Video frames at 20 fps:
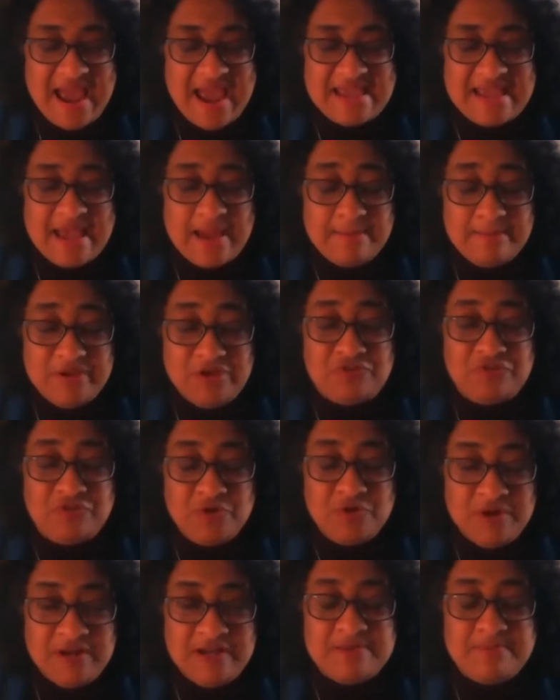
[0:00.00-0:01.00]
can be
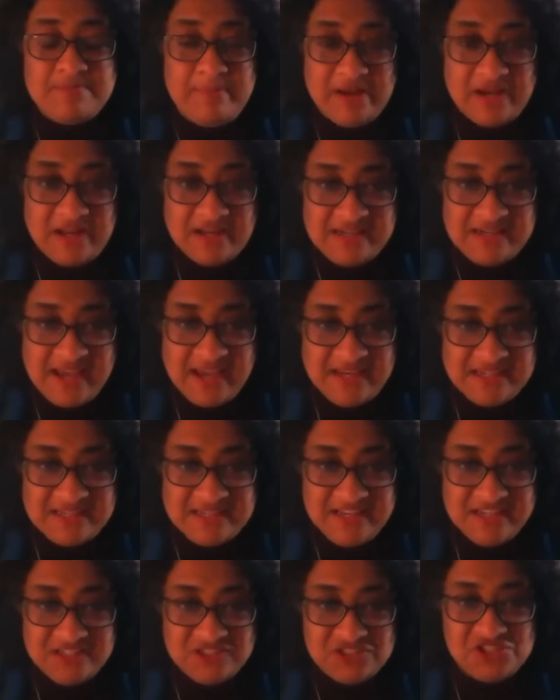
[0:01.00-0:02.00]
truly
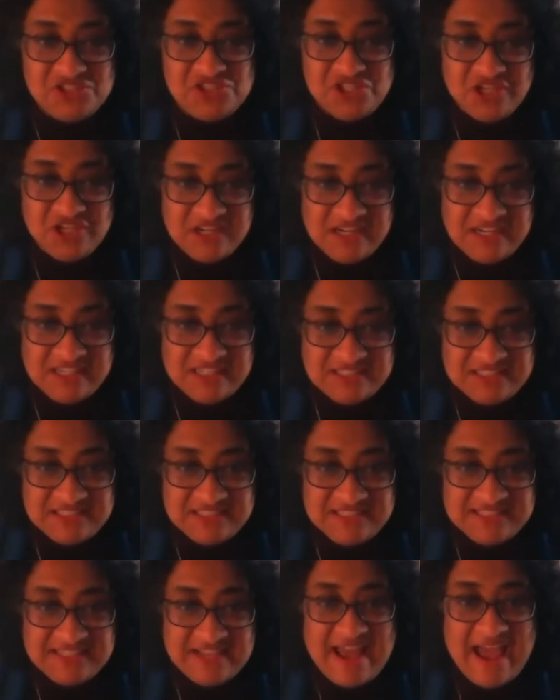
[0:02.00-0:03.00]
debilitating to
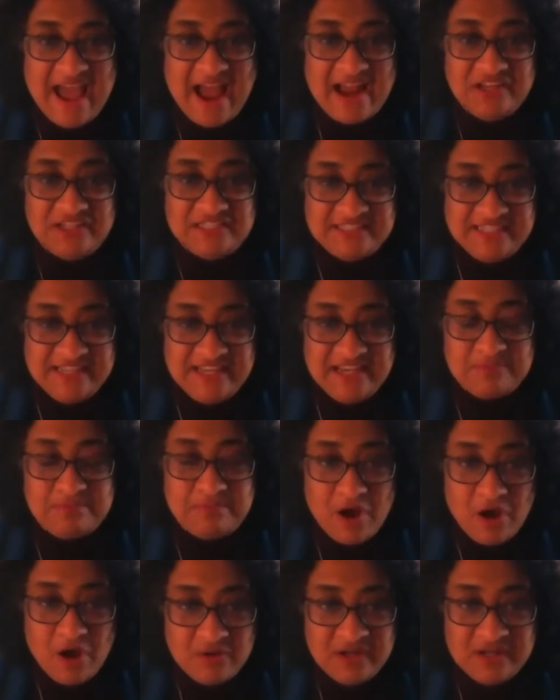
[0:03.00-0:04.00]
journalists. And you see in
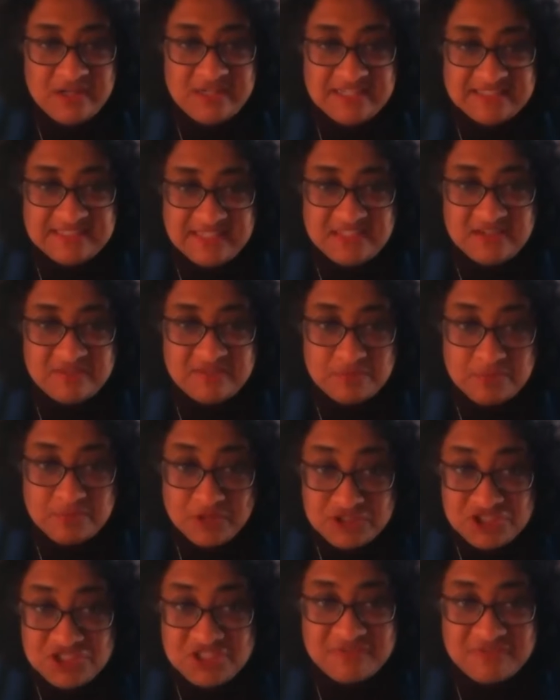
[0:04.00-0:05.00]
Poland, Gazeta
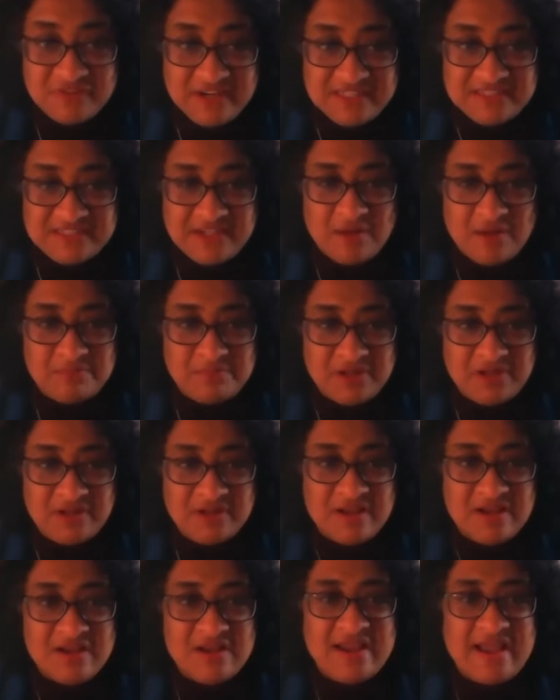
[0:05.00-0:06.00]
Wyborcza, for
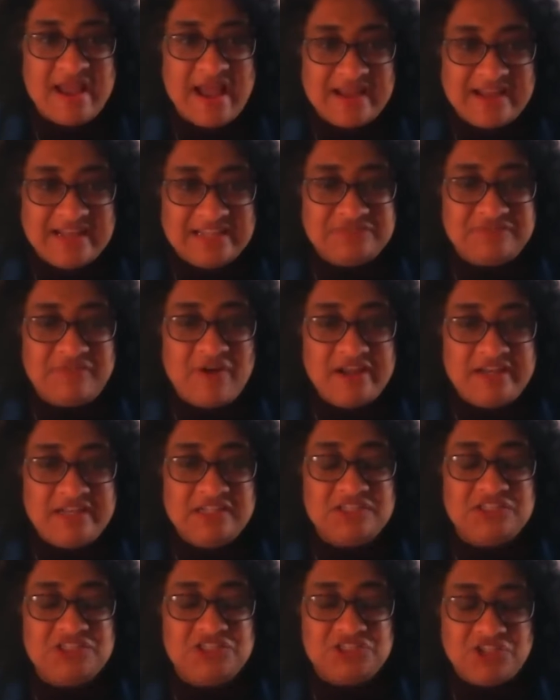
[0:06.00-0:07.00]
example, is
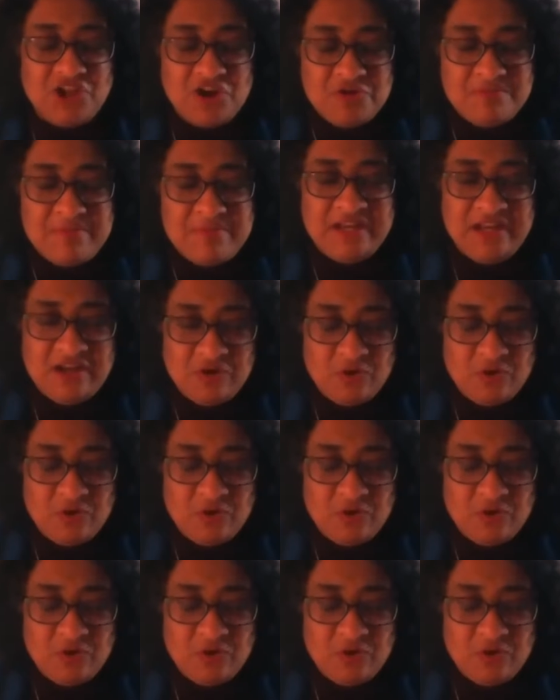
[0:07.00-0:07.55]
fighting so many